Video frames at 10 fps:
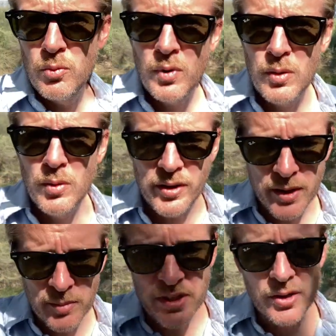Well worth
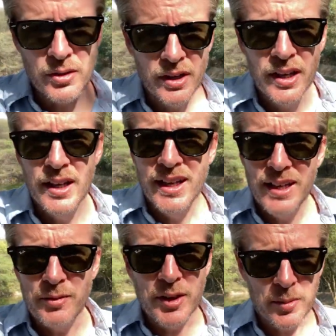coming to
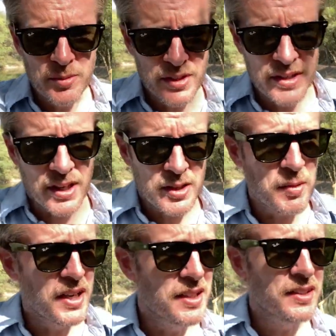if you come to the Taj
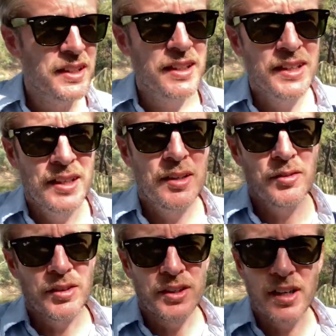Mahal
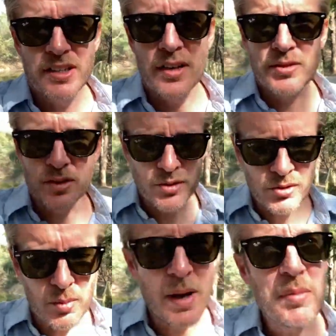for a nice afternoon
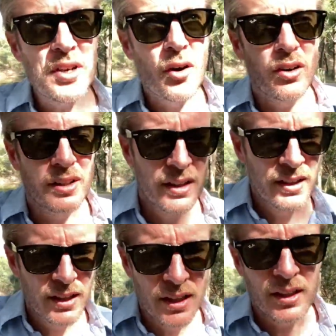stroll. Maybe not
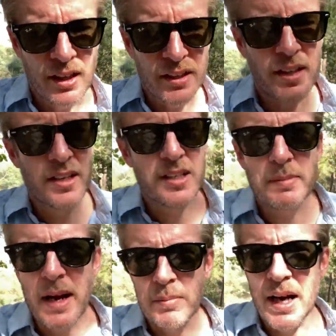like
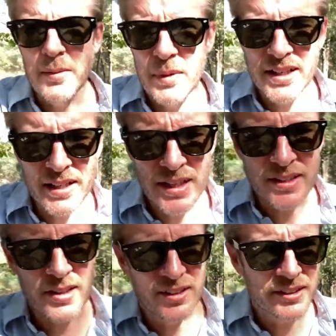smack bang midday
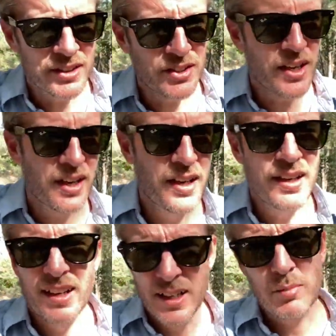sun because
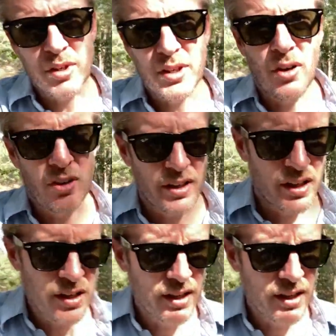it's pretty hot here.